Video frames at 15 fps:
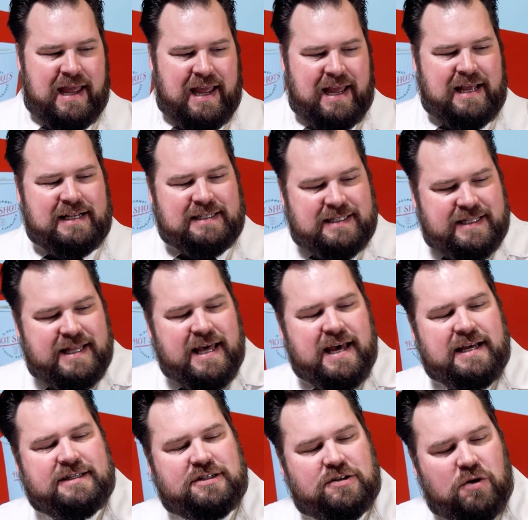is
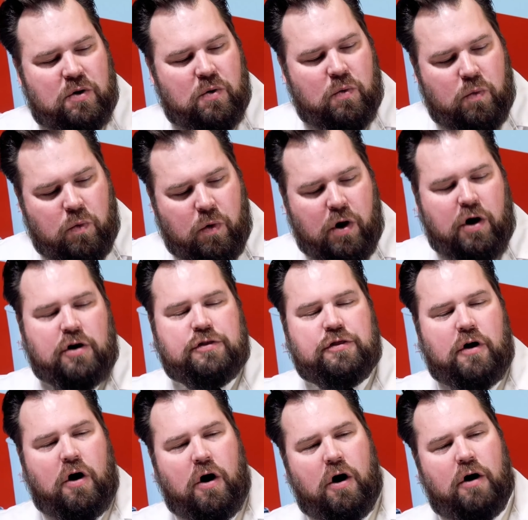this worth
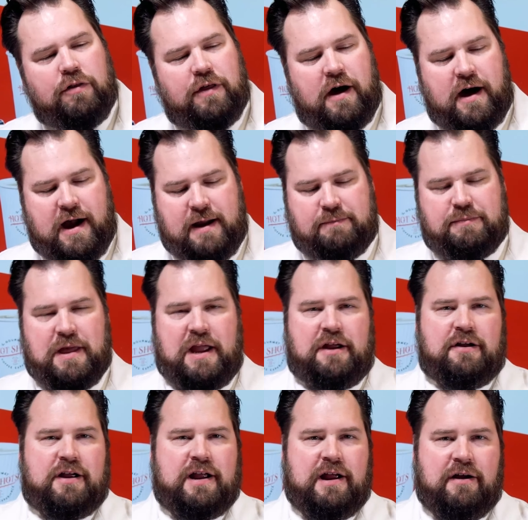all the hype that
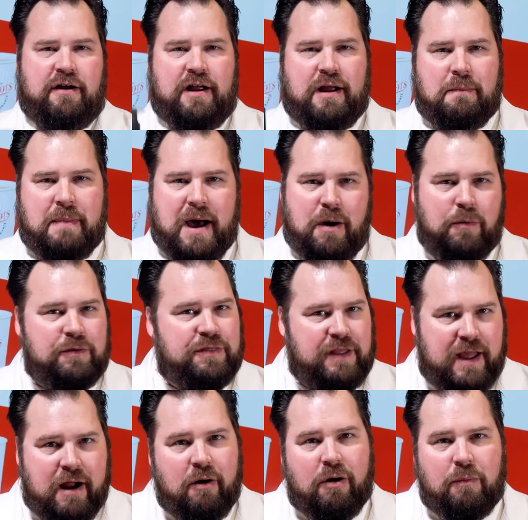you're hearing about with
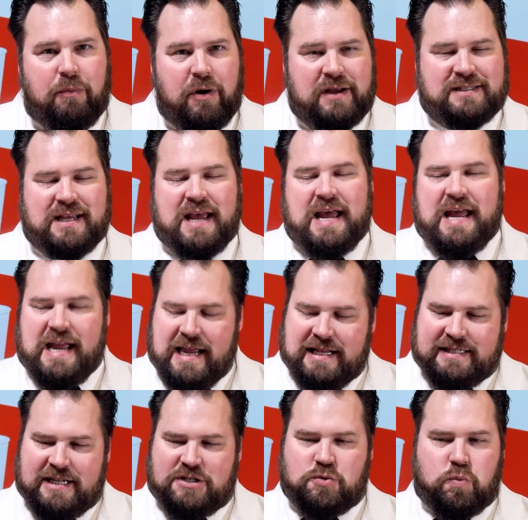the Aeropress?
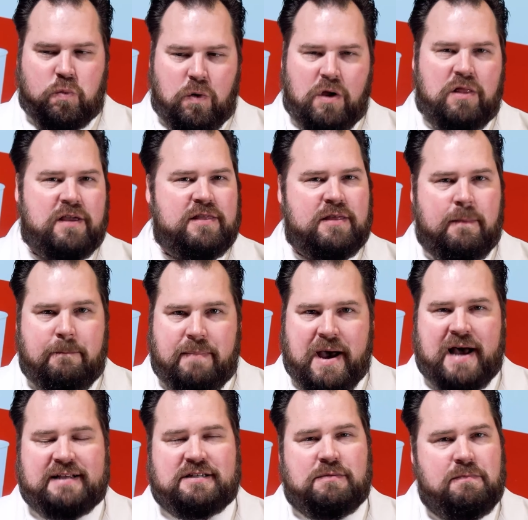Is this really the
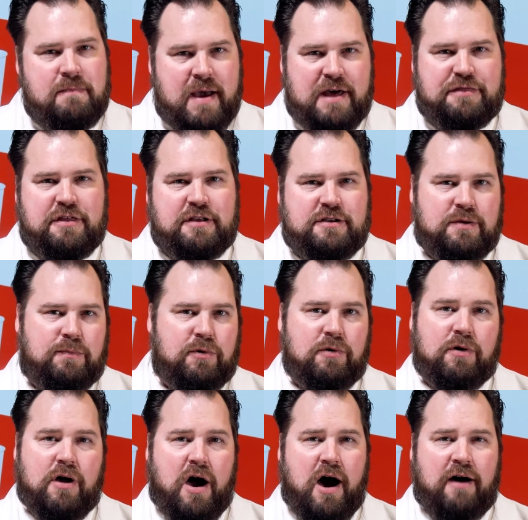best method to
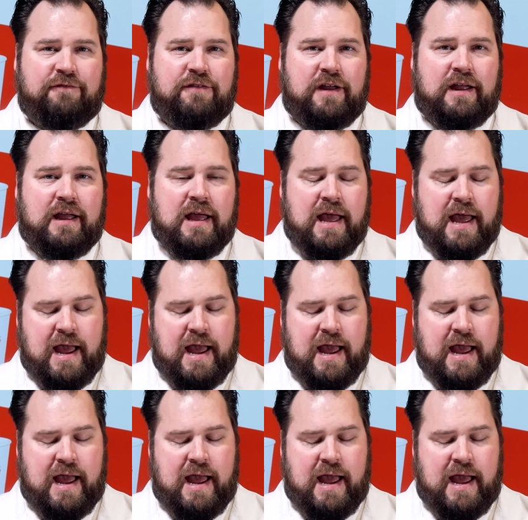brew coffee?